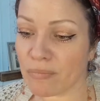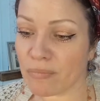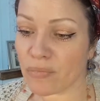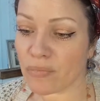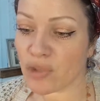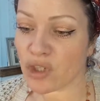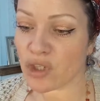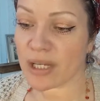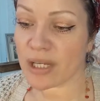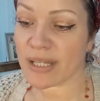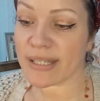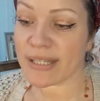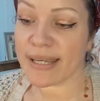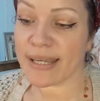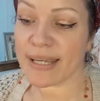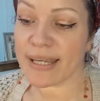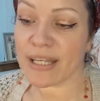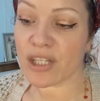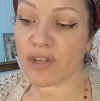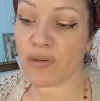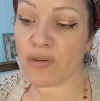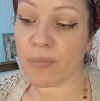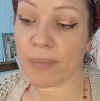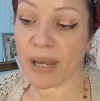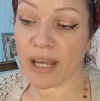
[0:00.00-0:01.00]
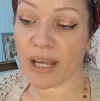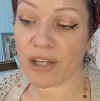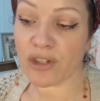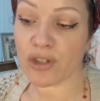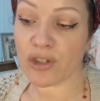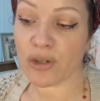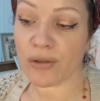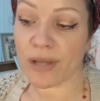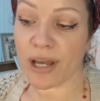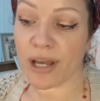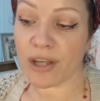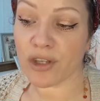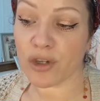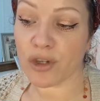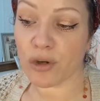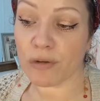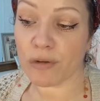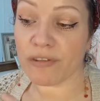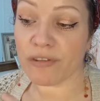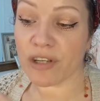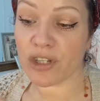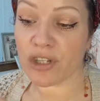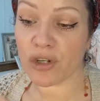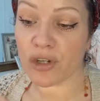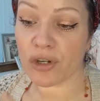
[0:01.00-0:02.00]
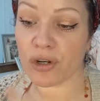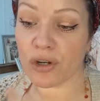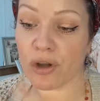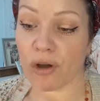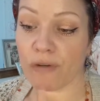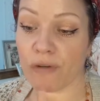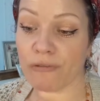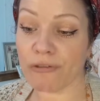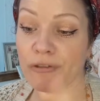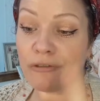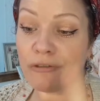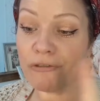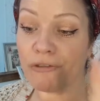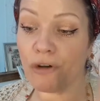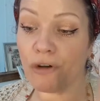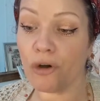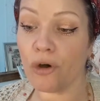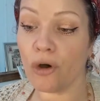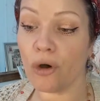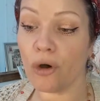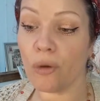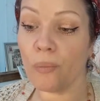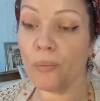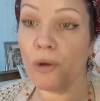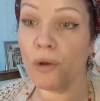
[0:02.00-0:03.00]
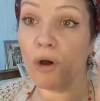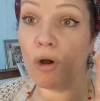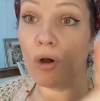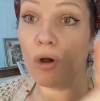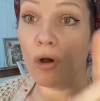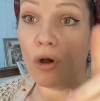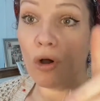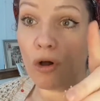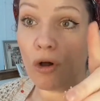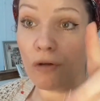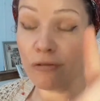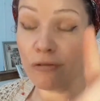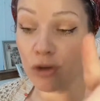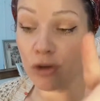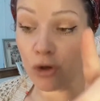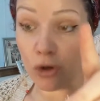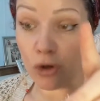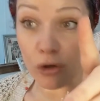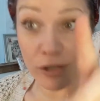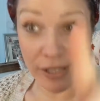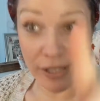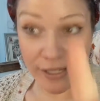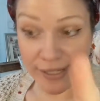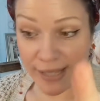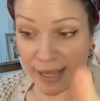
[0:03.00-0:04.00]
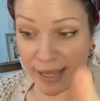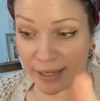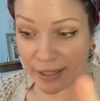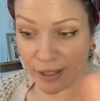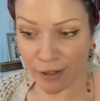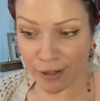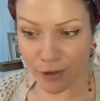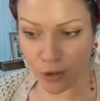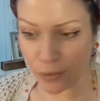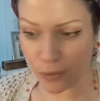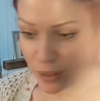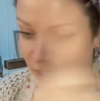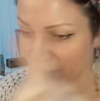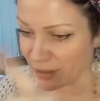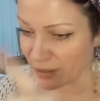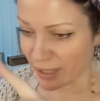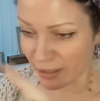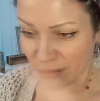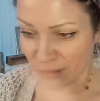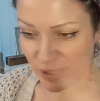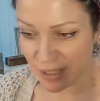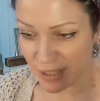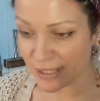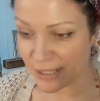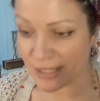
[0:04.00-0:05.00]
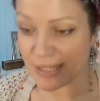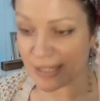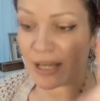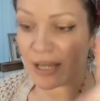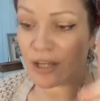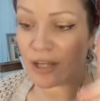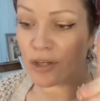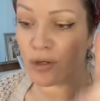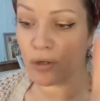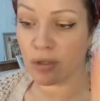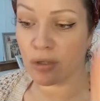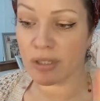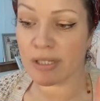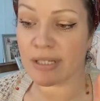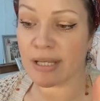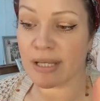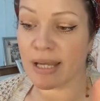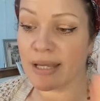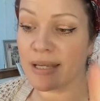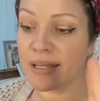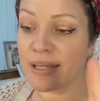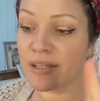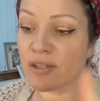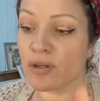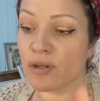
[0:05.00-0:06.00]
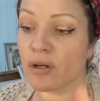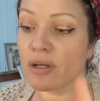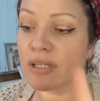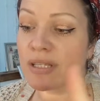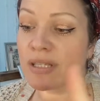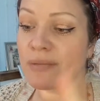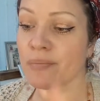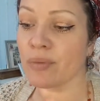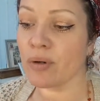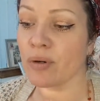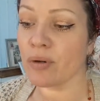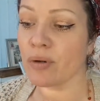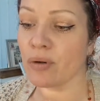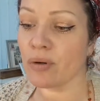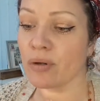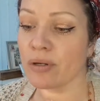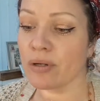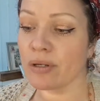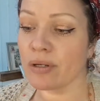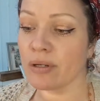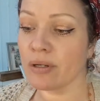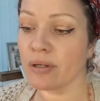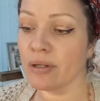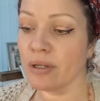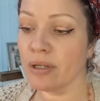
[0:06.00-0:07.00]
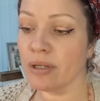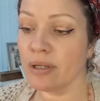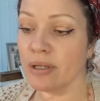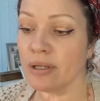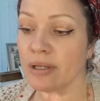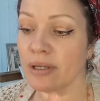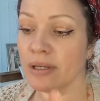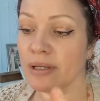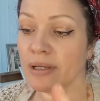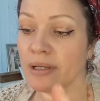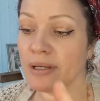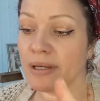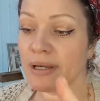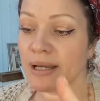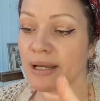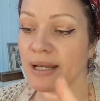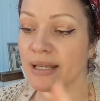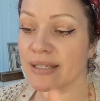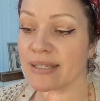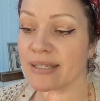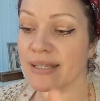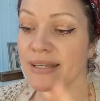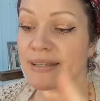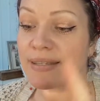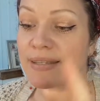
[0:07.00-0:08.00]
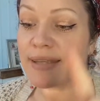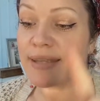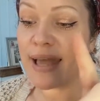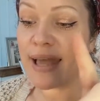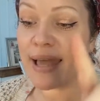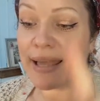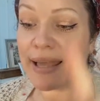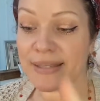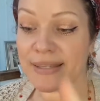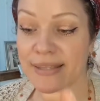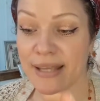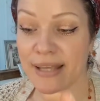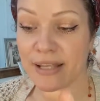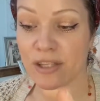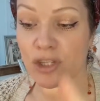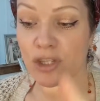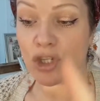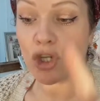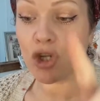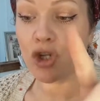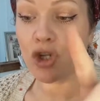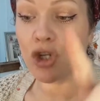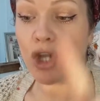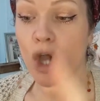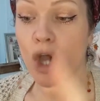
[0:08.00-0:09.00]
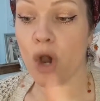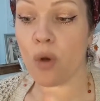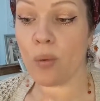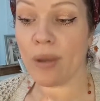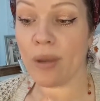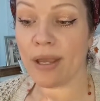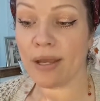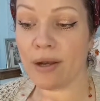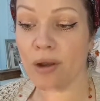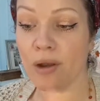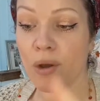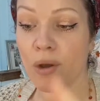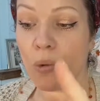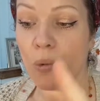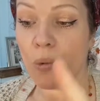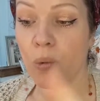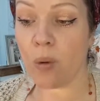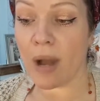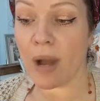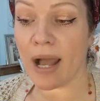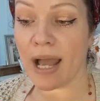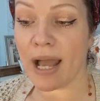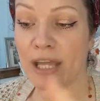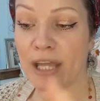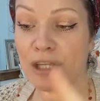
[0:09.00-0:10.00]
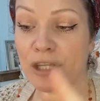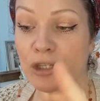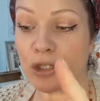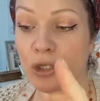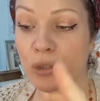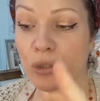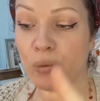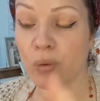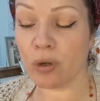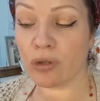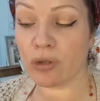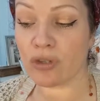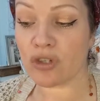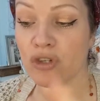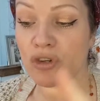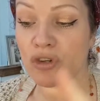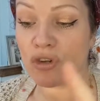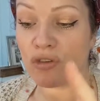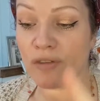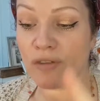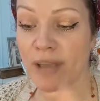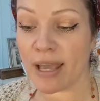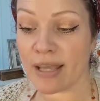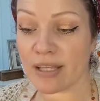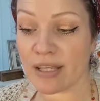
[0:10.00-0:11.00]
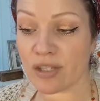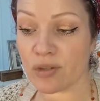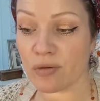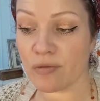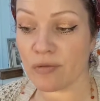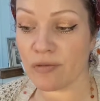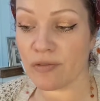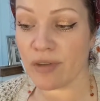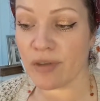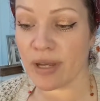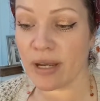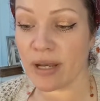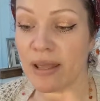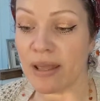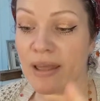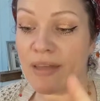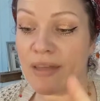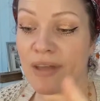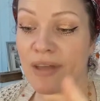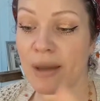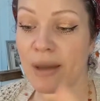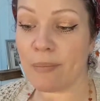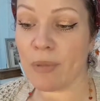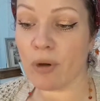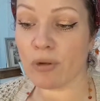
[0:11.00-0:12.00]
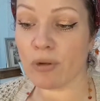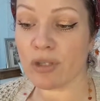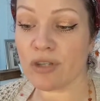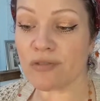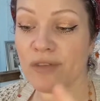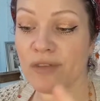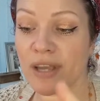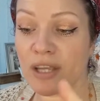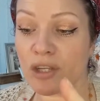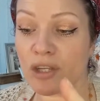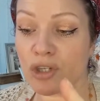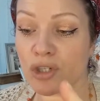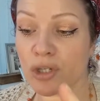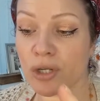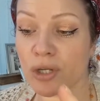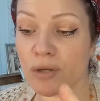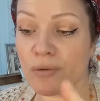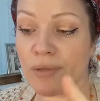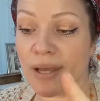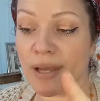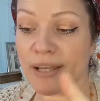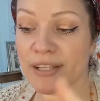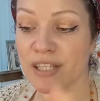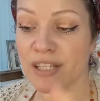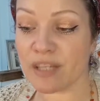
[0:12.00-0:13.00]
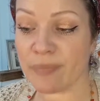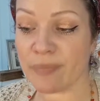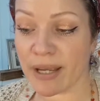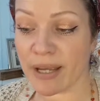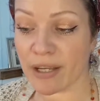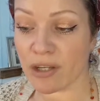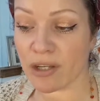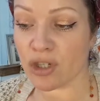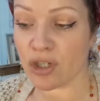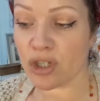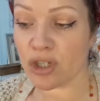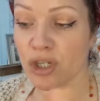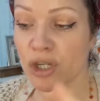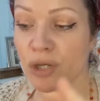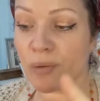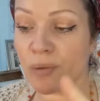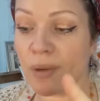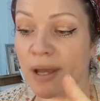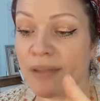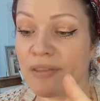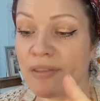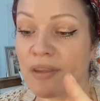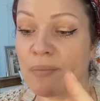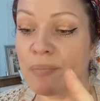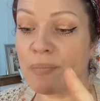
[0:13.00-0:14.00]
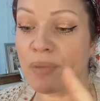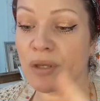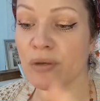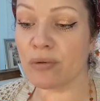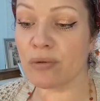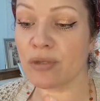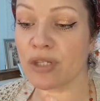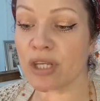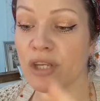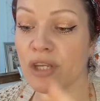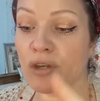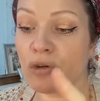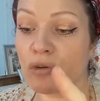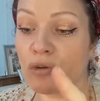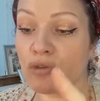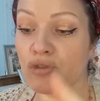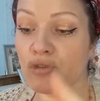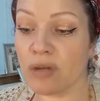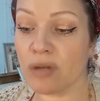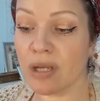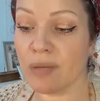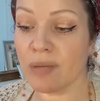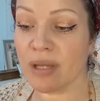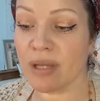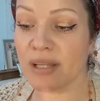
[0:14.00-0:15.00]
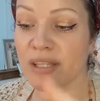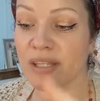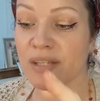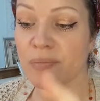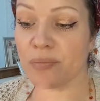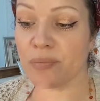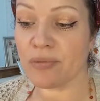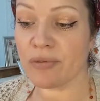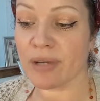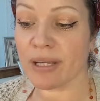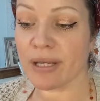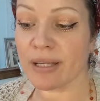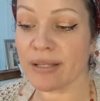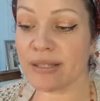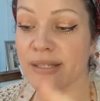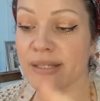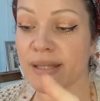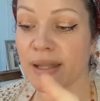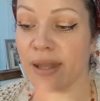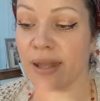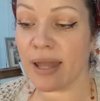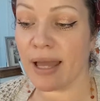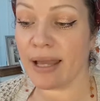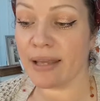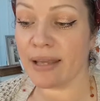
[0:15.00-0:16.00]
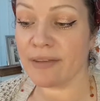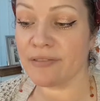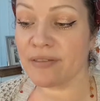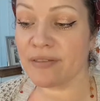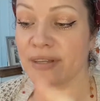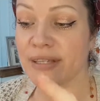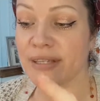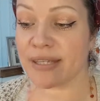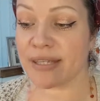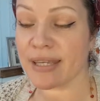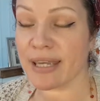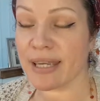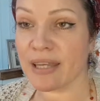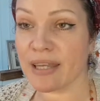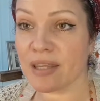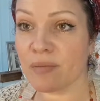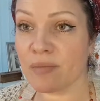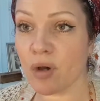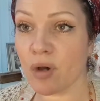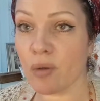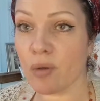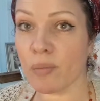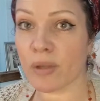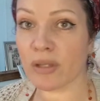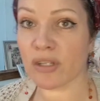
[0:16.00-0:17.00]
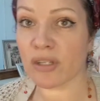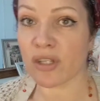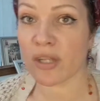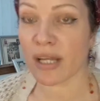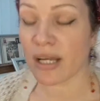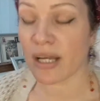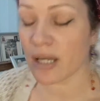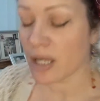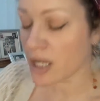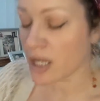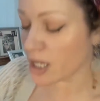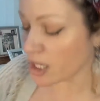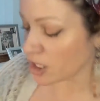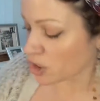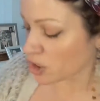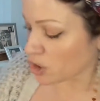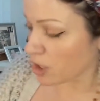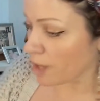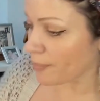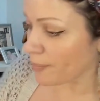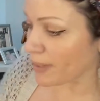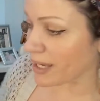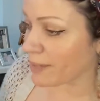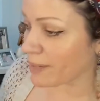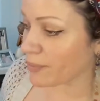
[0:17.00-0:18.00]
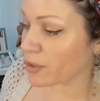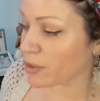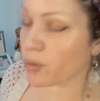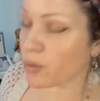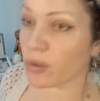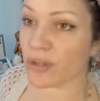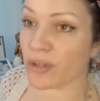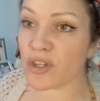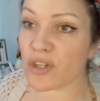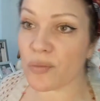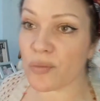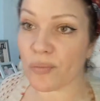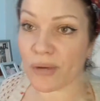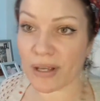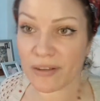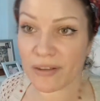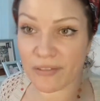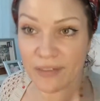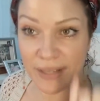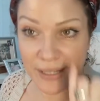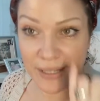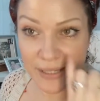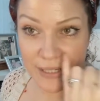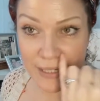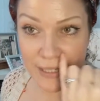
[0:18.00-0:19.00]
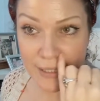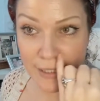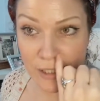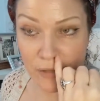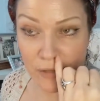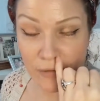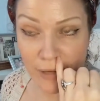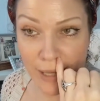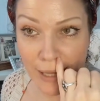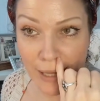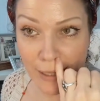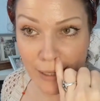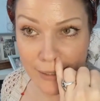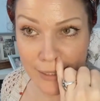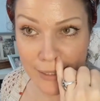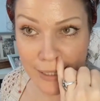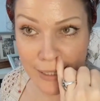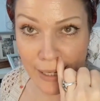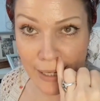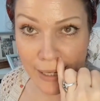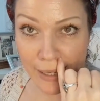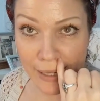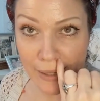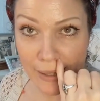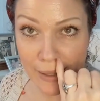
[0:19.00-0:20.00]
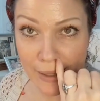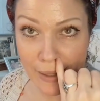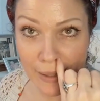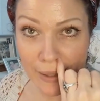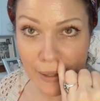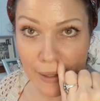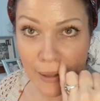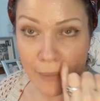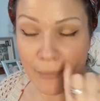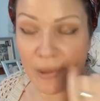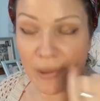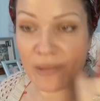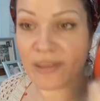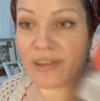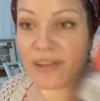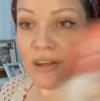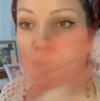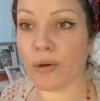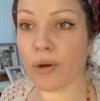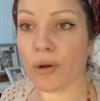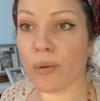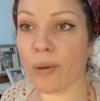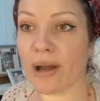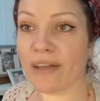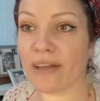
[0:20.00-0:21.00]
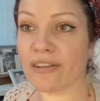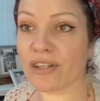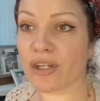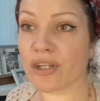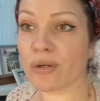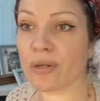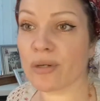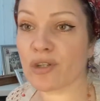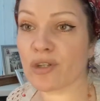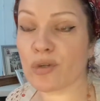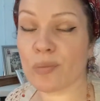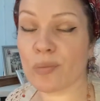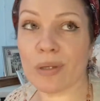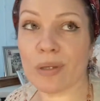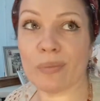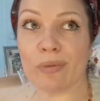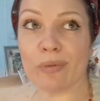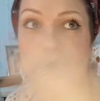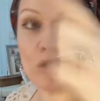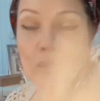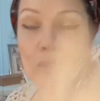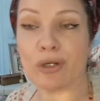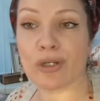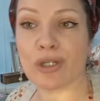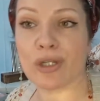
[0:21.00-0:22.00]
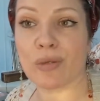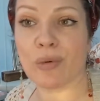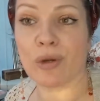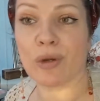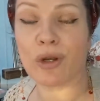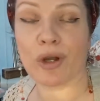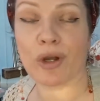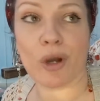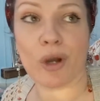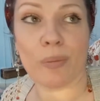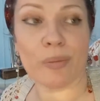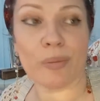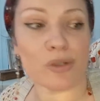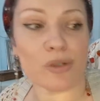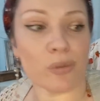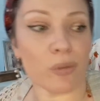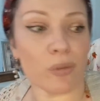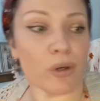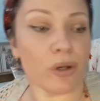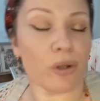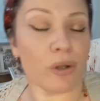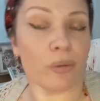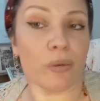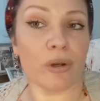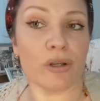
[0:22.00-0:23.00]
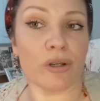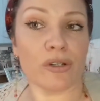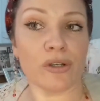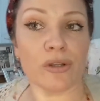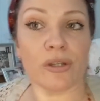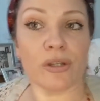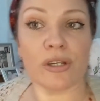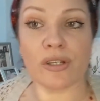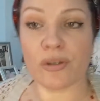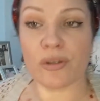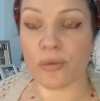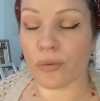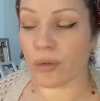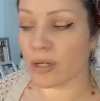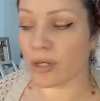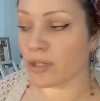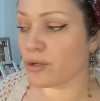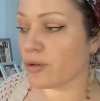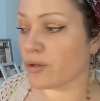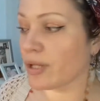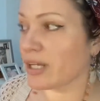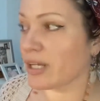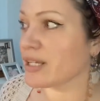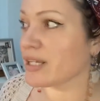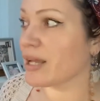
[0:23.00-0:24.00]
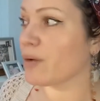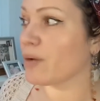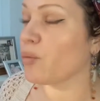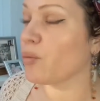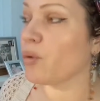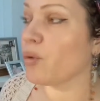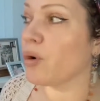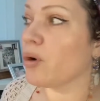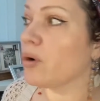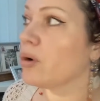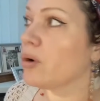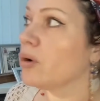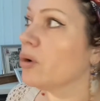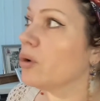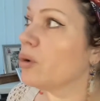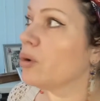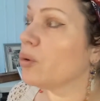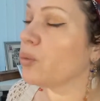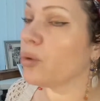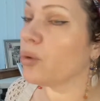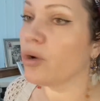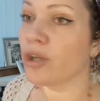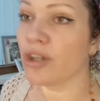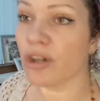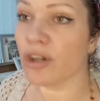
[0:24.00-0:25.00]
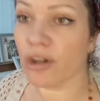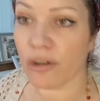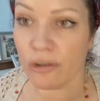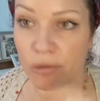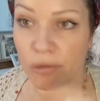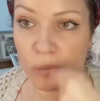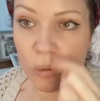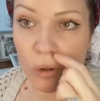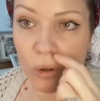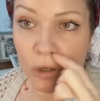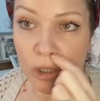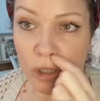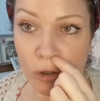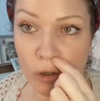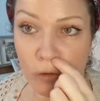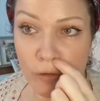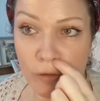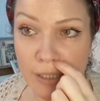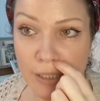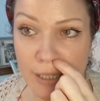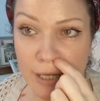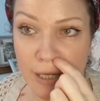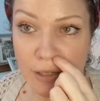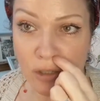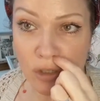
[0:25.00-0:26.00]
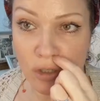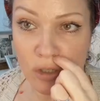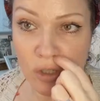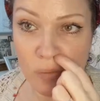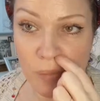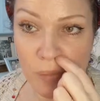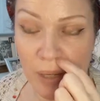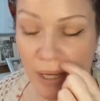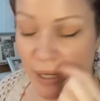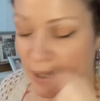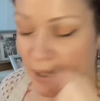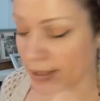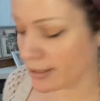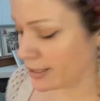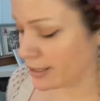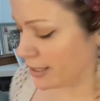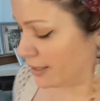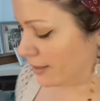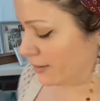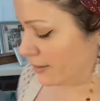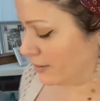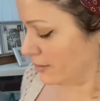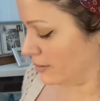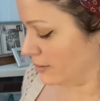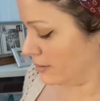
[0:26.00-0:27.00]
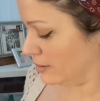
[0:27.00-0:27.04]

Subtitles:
She's here to remind you that your vision of the form of your desire, not anyone else's desire, your desire, is not as important as its essence. Knowing why you want to create something that motivates you, that inspires you, and the beauty you're dreaming to bring to life is key at the moment. So there's a lot of people who want to bring things into reality, but they don't know why they're doing it. Some people do it because they want to copy someone, or they want to do this, or they want to do that. It's like, what are your intentions behind it?